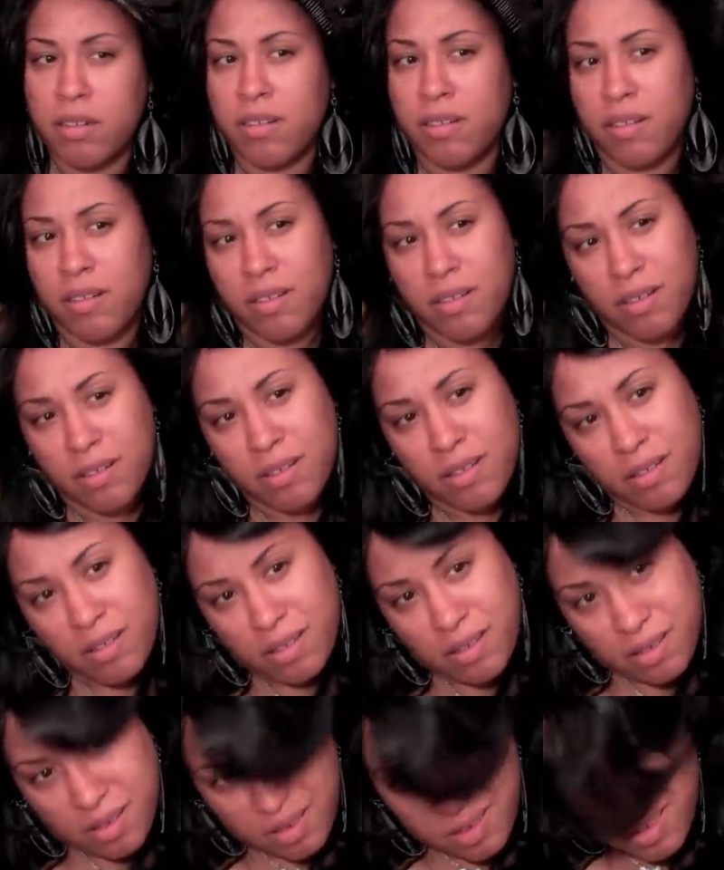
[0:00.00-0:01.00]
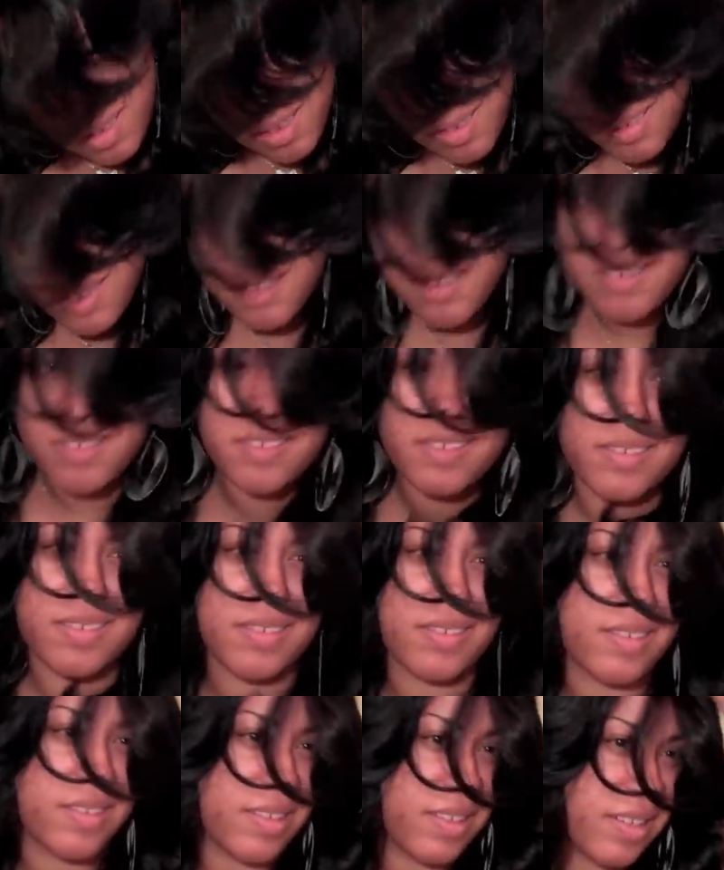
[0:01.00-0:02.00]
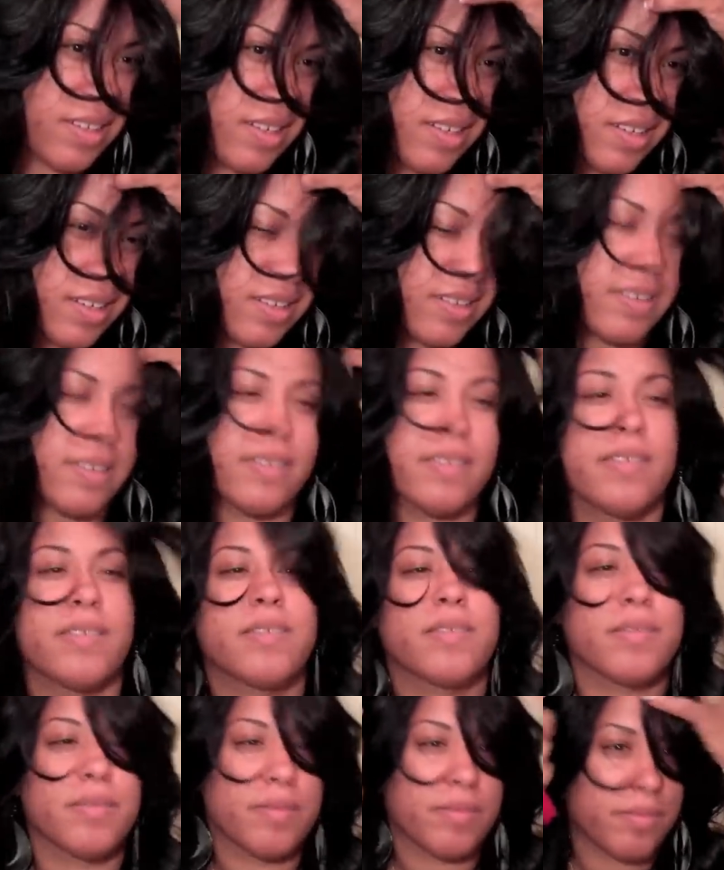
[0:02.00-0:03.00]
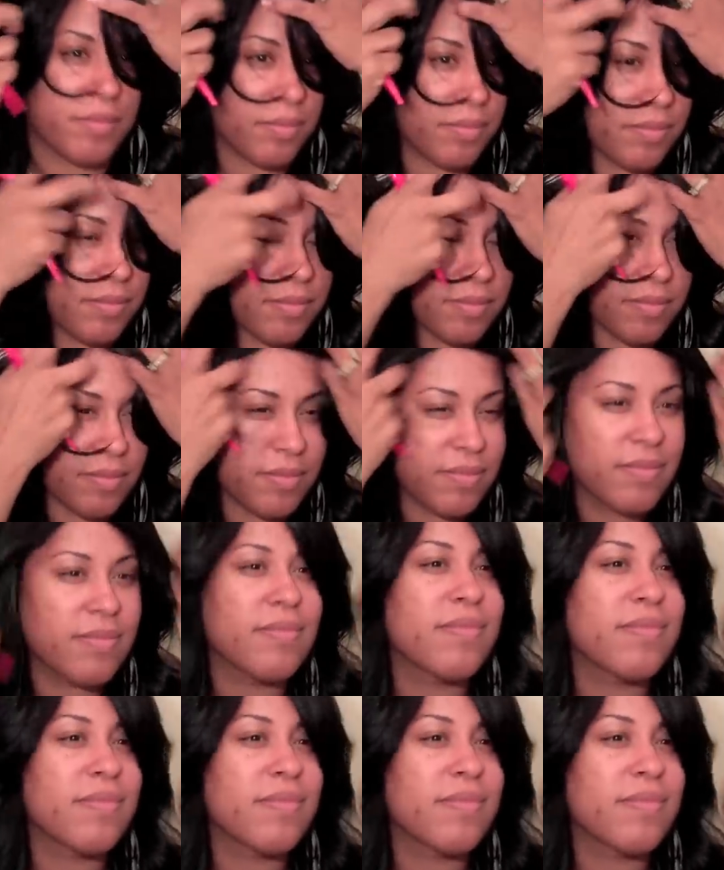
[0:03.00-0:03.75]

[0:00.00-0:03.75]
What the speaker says: Nothing is said.